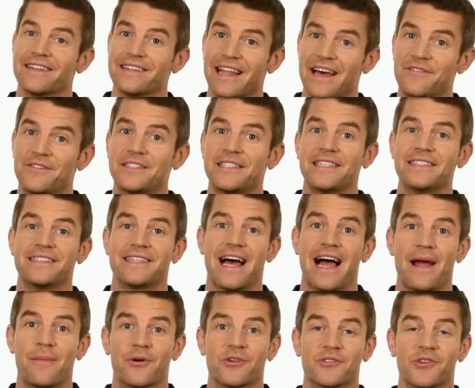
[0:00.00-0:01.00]
Leviton
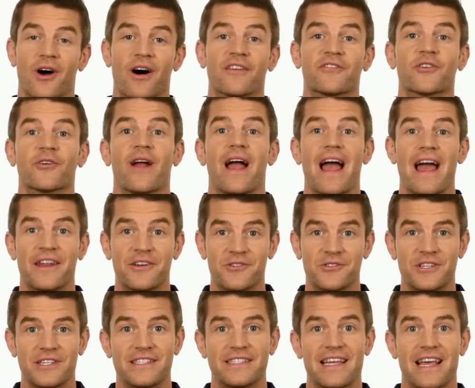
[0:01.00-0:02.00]
timers offer
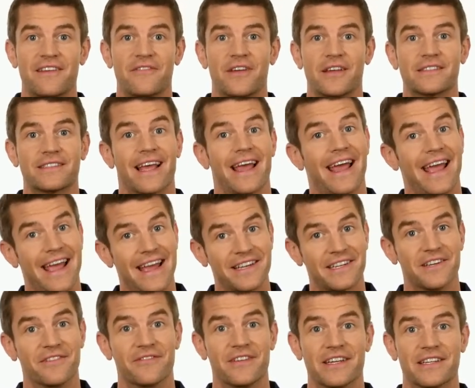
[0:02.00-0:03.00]
energy savings
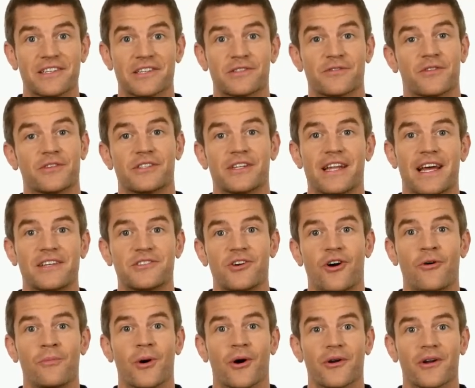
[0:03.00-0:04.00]
and convenience for today's
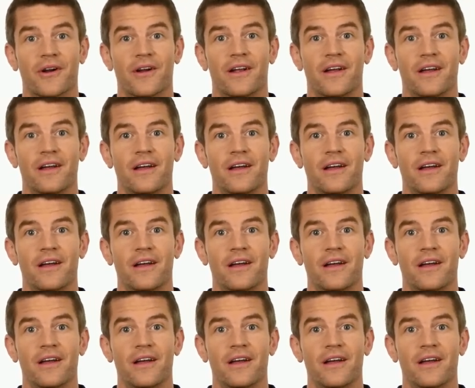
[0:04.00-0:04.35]
homeowner.